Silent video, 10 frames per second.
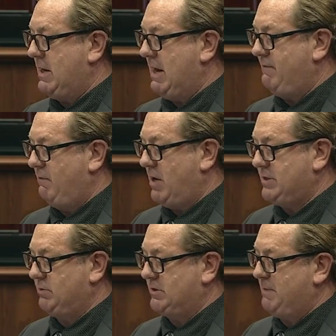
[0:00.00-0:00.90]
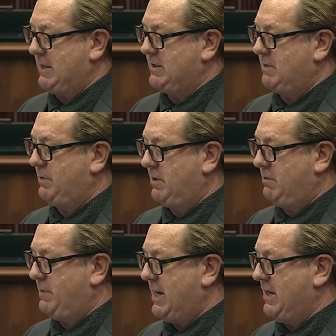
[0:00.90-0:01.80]
have a right to expect that the
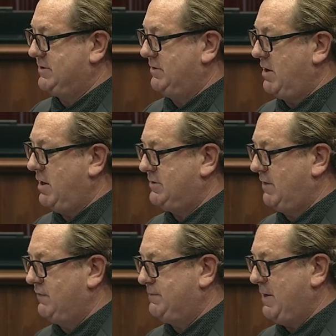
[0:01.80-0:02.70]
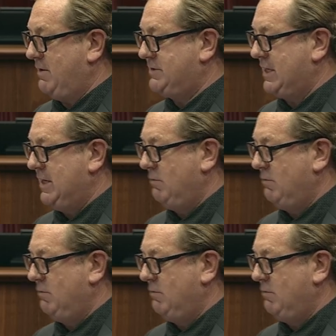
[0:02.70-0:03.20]
political parties and its office bearers